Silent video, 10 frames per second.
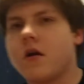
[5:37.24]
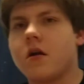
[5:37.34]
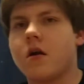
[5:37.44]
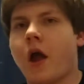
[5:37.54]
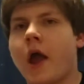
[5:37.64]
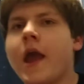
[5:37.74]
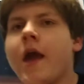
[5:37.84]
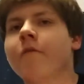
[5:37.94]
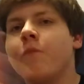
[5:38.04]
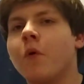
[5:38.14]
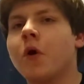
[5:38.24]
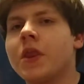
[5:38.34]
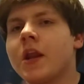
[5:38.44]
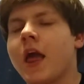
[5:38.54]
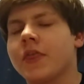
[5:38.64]
at right now.
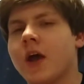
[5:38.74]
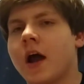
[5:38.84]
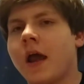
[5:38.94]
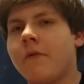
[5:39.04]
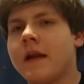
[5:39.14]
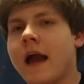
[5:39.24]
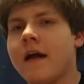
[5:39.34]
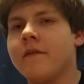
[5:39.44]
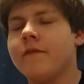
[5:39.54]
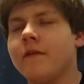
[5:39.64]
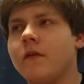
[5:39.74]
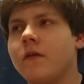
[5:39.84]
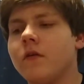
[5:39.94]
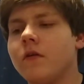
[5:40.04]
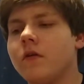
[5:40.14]
I don't know what it's
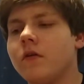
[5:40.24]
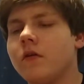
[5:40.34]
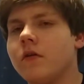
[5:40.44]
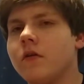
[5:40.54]
at right now.